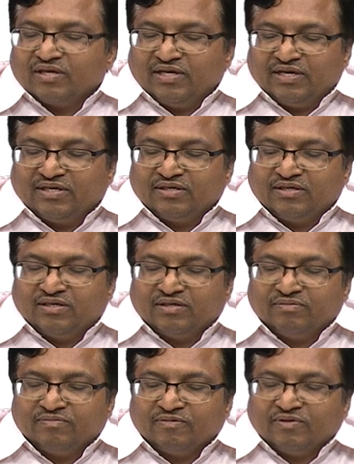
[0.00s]

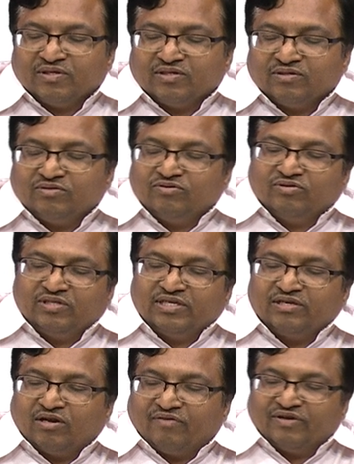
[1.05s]
and you
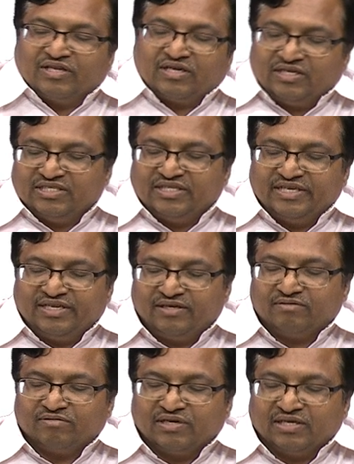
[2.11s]
need a lot of other
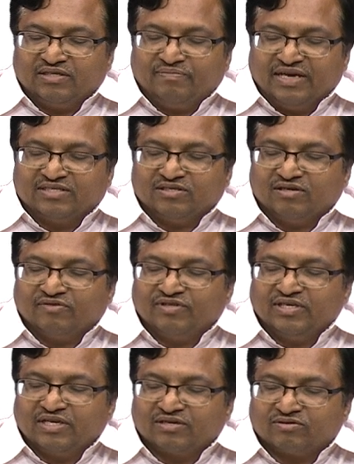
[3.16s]
engineering like the matching of
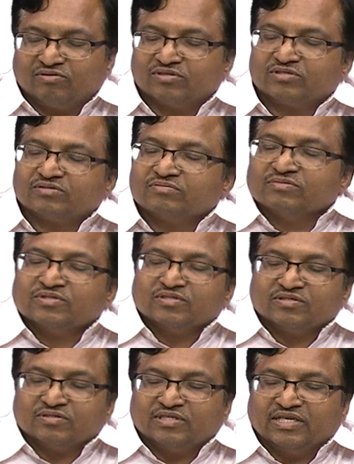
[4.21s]
the electrodes,
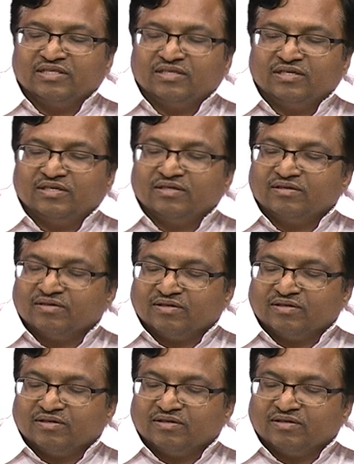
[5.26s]
then the